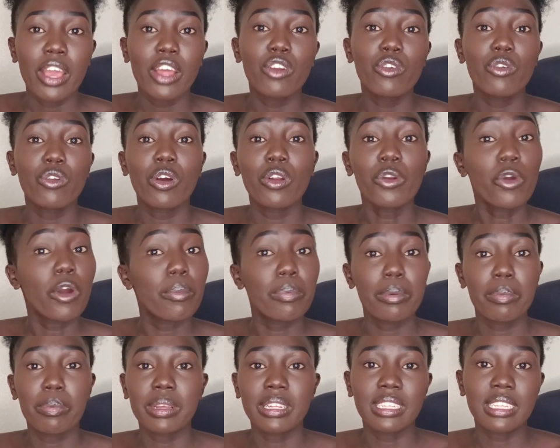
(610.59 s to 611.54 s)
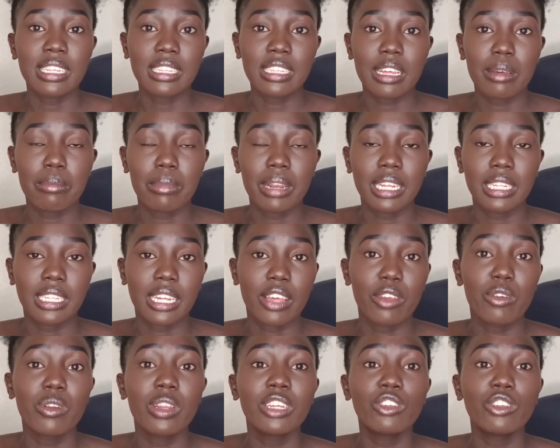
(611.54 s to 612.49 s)
Do not copy paste the same letter.
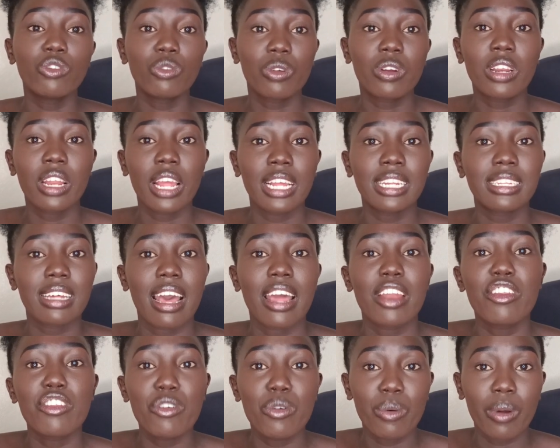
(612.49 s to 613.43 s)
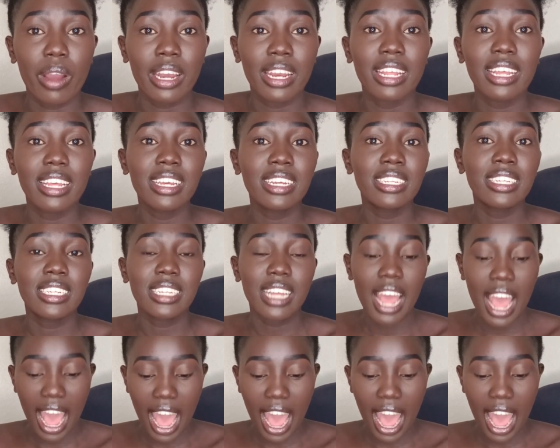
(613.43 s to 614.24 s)
You need to create a new one each